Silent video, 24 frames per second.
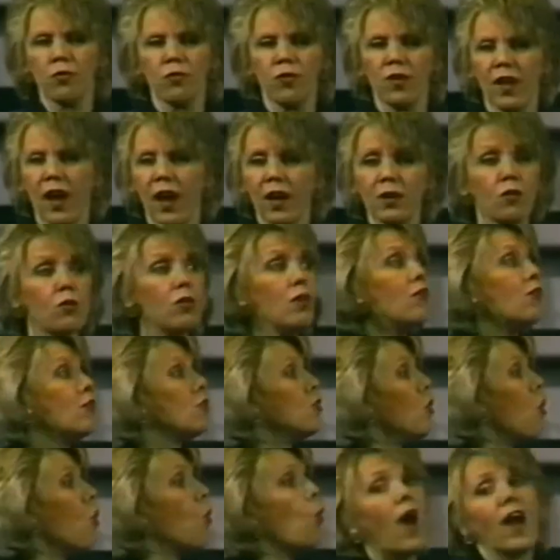the movie. I don't
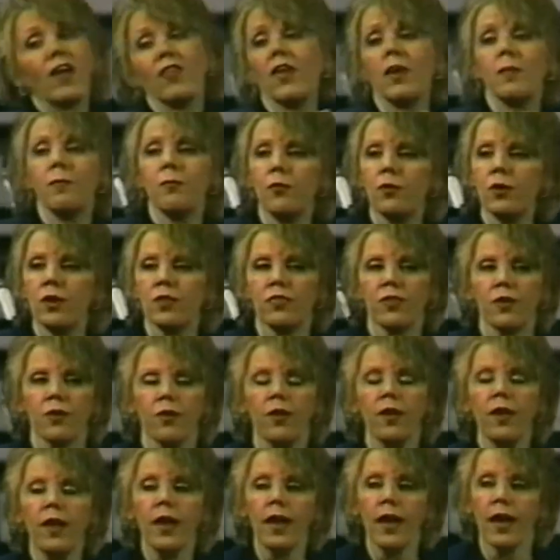even know why they put it
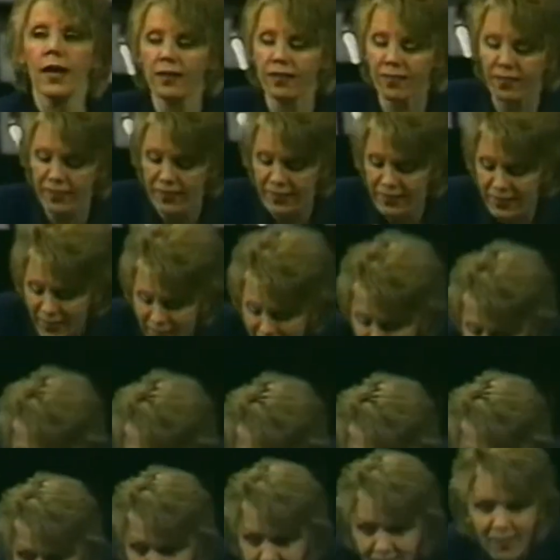there. And it's a
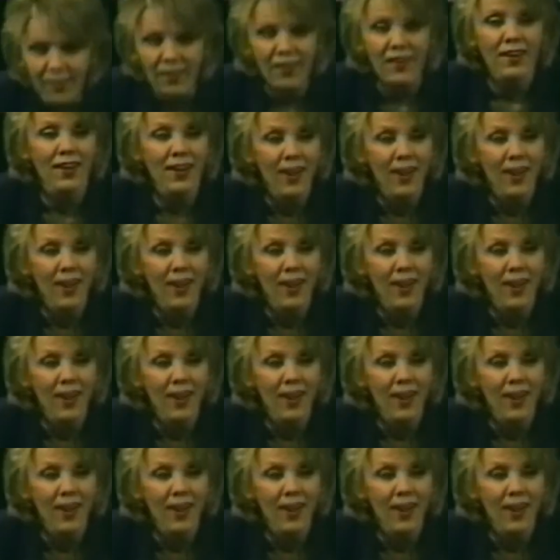kid's